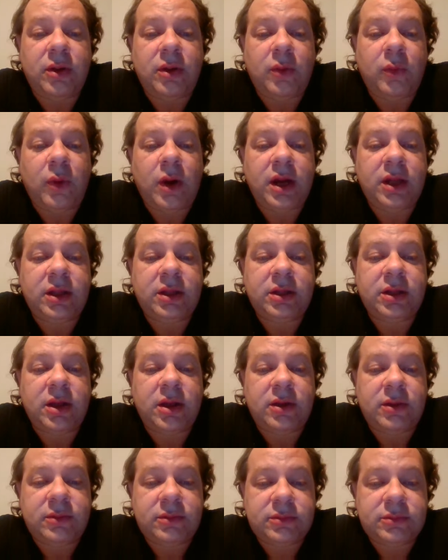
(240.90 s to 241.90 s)
while
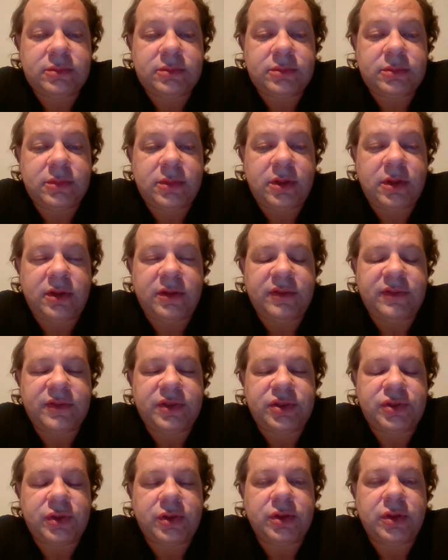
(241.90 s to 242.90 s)
ago of a
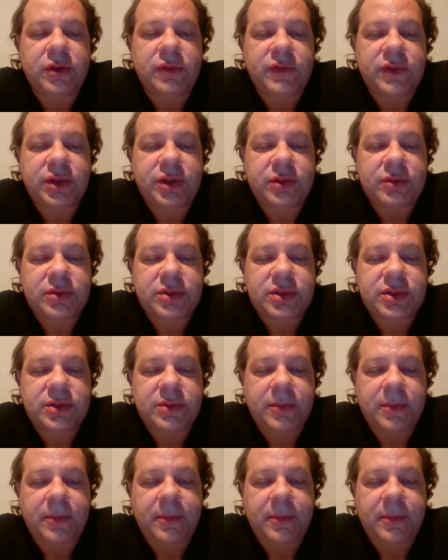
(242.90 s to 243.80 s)
drug overdose."